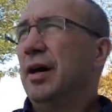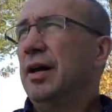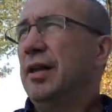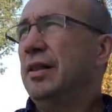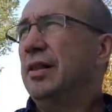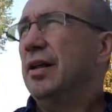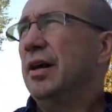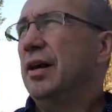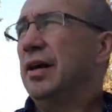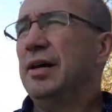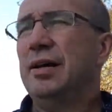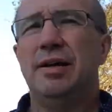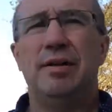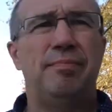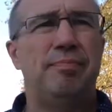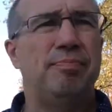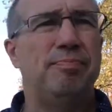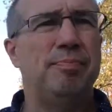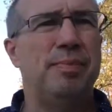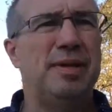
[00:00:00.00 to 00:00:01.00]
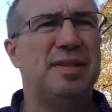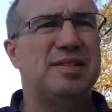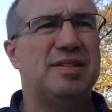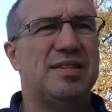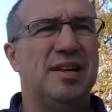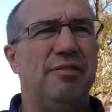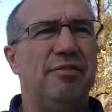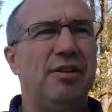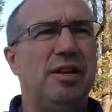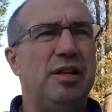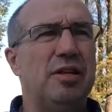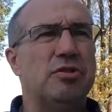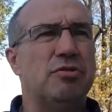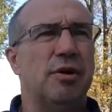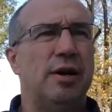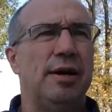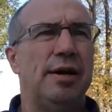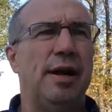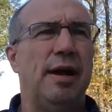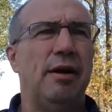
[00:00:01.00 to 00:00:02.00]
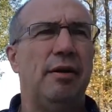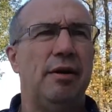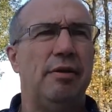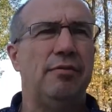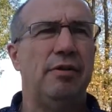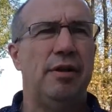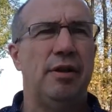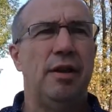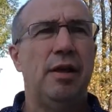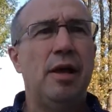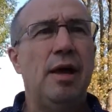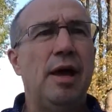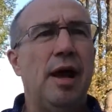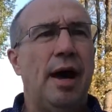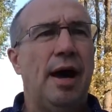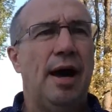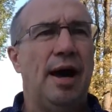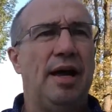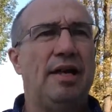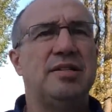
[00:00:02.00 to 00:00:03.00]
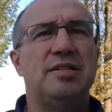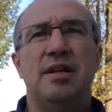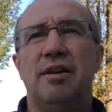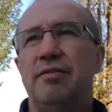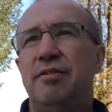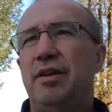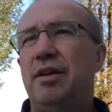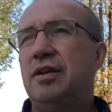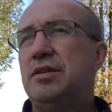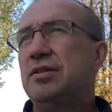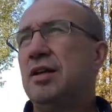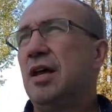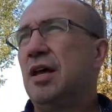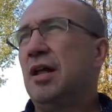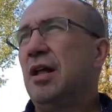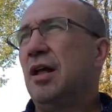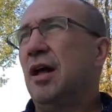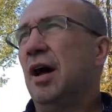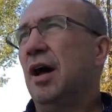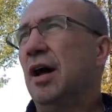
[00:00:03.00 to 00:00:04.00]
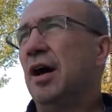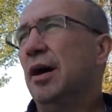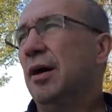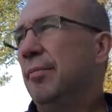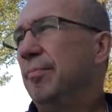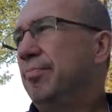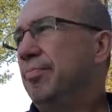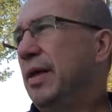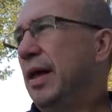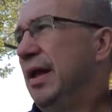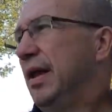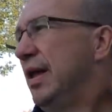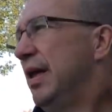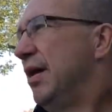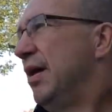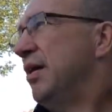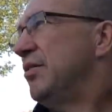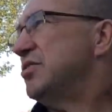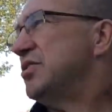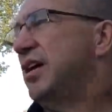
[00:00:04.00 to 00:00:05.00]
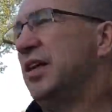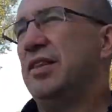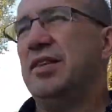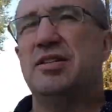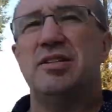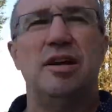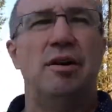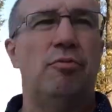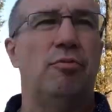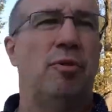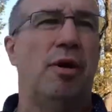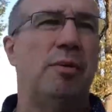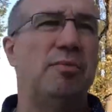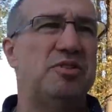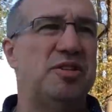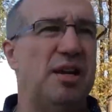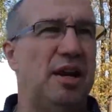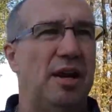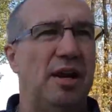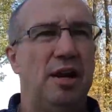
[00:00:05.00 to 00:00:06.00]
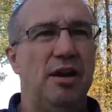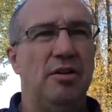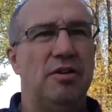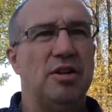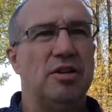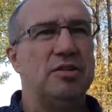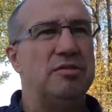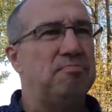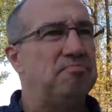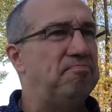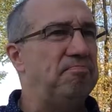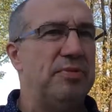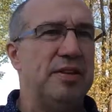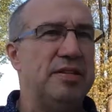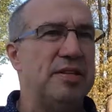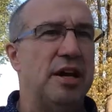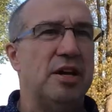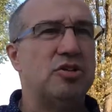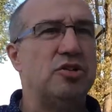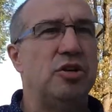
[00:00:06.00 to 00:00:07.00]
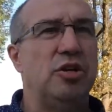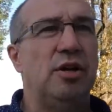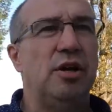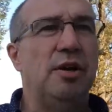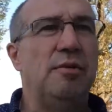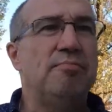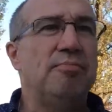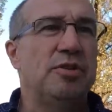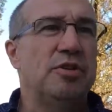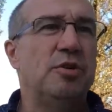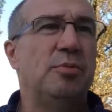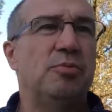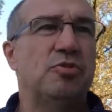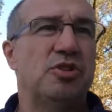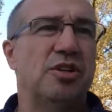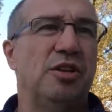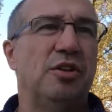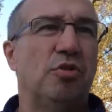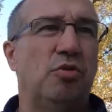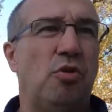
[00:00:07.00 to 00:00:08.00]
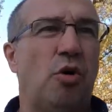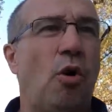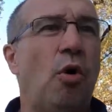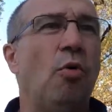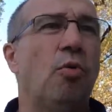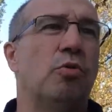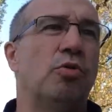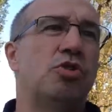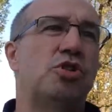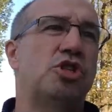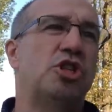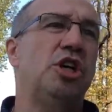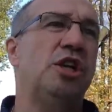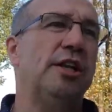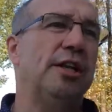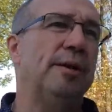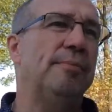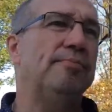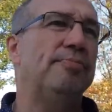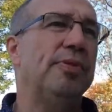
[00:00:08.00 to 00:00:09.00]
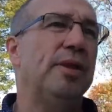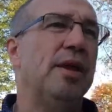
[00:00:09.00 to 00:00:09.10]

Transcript: in the mid 70s right now, even high 70s. And outside the sun, where I'm standing here, it's almost a little cold, chilly.